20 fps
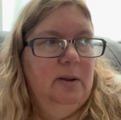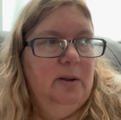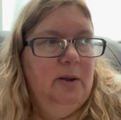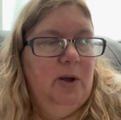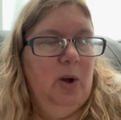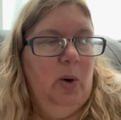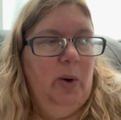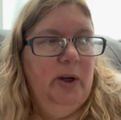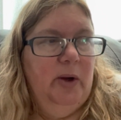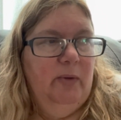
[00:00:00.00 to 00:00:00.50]

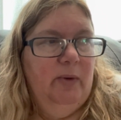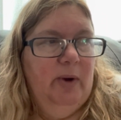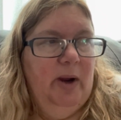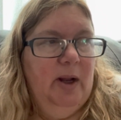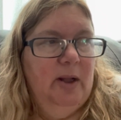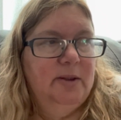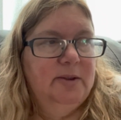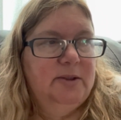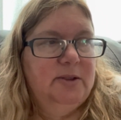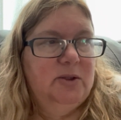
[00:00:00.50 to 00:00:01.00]
going
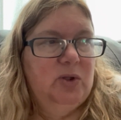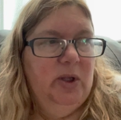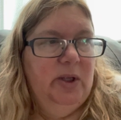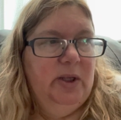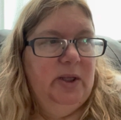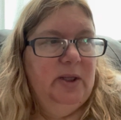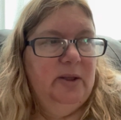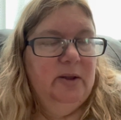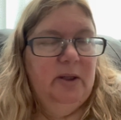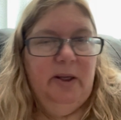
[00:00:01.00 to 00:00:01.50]
around
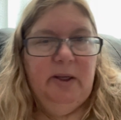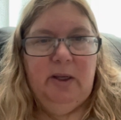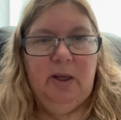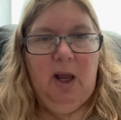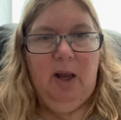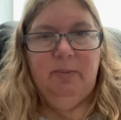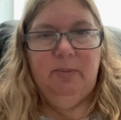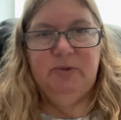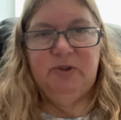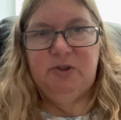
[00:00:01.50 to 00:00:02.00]
thinking like
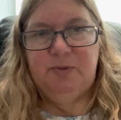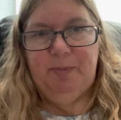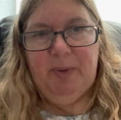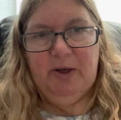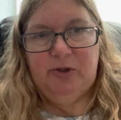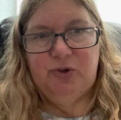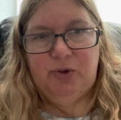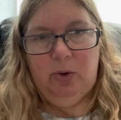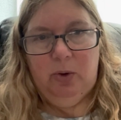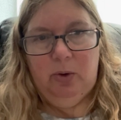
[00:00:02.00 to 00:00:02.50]
I'm
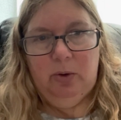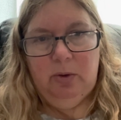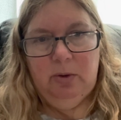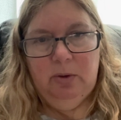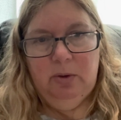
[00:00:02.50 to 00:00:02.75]
special